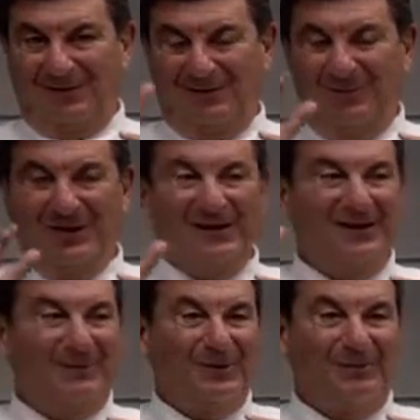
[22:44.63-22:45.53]
being a
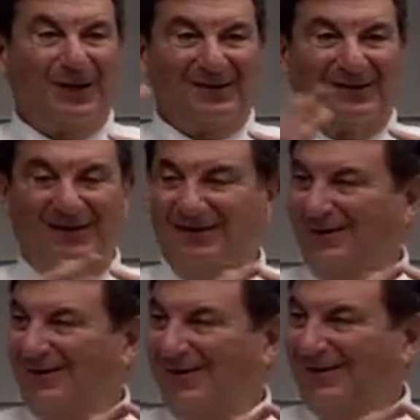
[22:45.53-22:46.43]
hippie back then
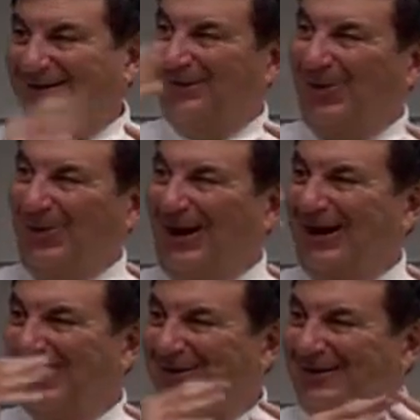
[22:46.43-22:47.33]
and long
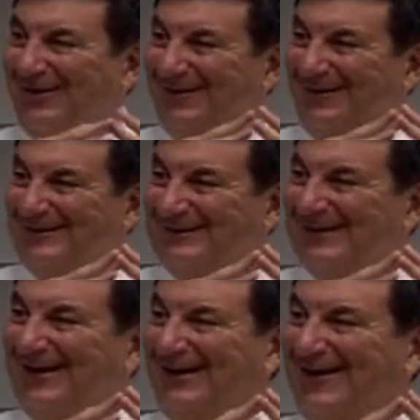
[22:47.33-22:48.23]
hair and
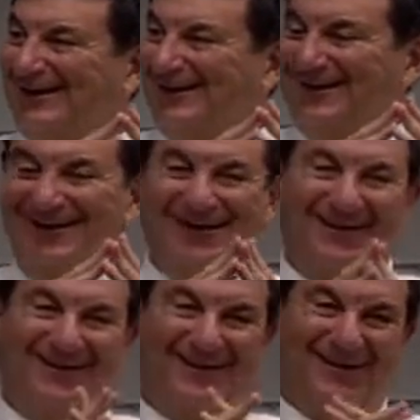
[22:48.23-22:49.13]
skinny and
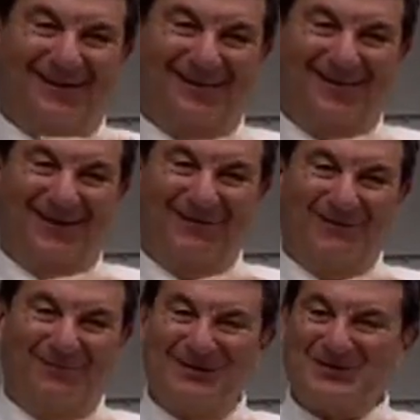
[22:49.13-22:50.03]
you know,
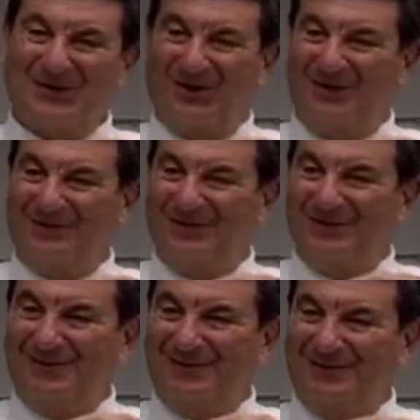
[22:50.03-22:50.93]
loving peace and love
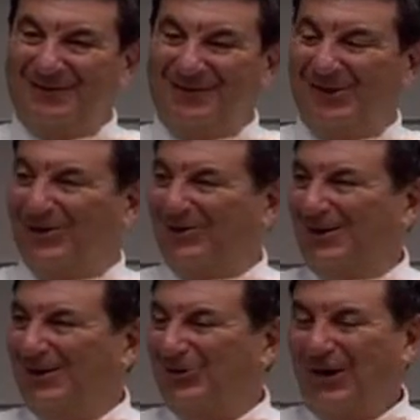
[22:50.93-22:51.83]
and you know
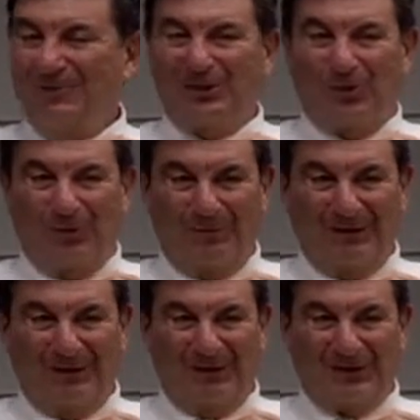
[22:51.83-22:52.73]
trying to make the world a
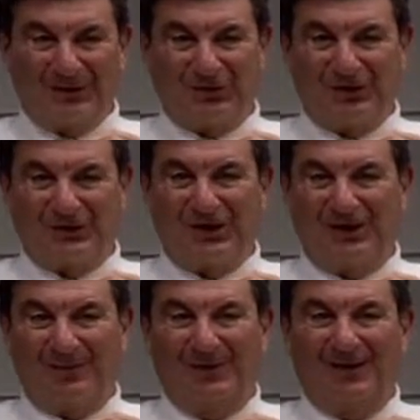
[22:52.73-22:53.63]
better place. I took the
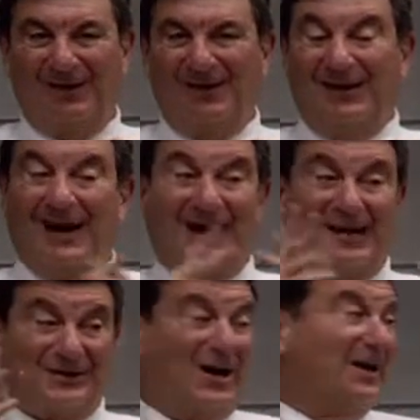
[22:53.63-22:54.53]
job. I got
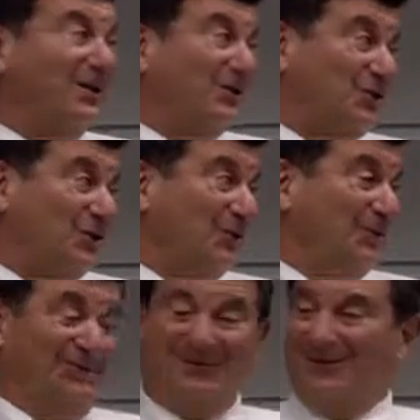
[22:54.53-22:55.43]
assigned to the zoo,
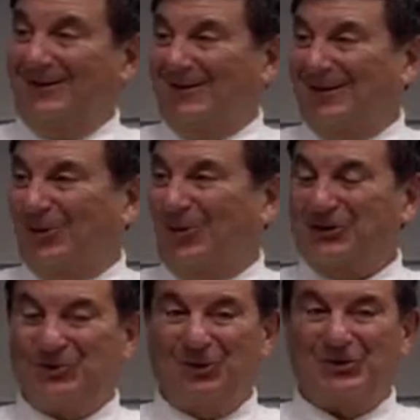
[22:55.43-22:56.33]
and the
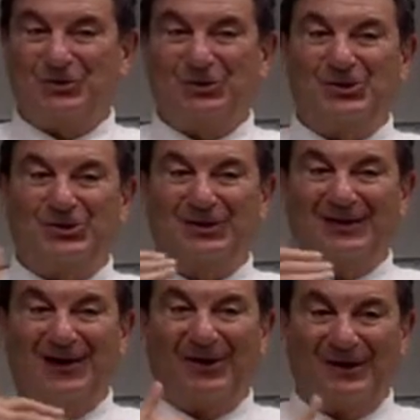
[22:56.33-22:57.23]
question was, do we
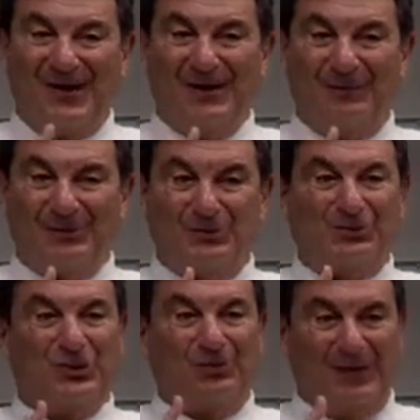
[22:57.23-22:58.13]
tear it down because it
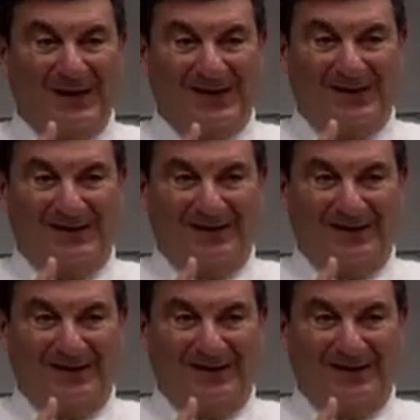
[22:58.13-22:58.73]
was so bad,